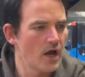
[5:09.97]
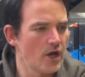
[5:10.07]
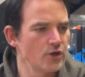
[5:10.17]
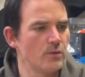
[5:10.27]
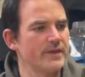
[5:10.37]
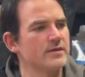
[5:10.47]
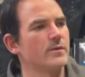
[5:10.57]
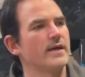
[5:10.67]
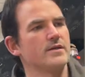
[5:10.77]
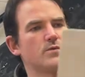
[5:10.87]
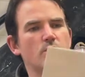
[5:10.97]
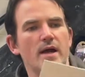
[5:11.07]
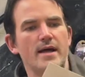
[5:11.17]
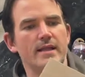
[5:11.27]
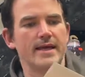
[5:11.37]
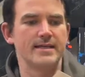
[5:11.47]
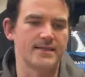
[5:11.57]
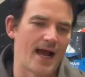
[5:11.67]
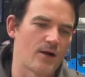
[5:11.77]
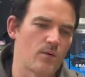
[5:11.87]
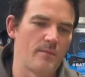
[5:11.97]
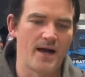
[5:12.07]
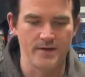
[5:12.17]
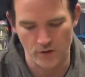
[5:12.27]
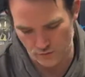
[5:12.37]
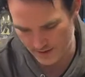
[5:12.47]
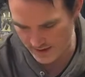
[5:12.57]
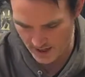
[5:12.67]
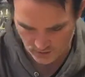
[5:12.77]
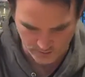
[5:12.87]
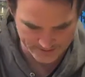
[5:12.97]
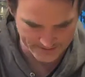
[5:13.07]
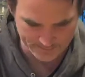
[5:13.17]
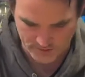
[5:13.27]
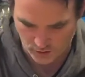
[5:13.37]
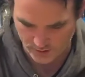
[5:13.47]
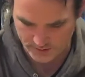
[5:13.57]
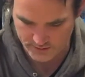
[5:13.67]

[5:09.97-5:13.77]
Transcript: A new one this week as well is Aquaman Green Arrow Deep Target.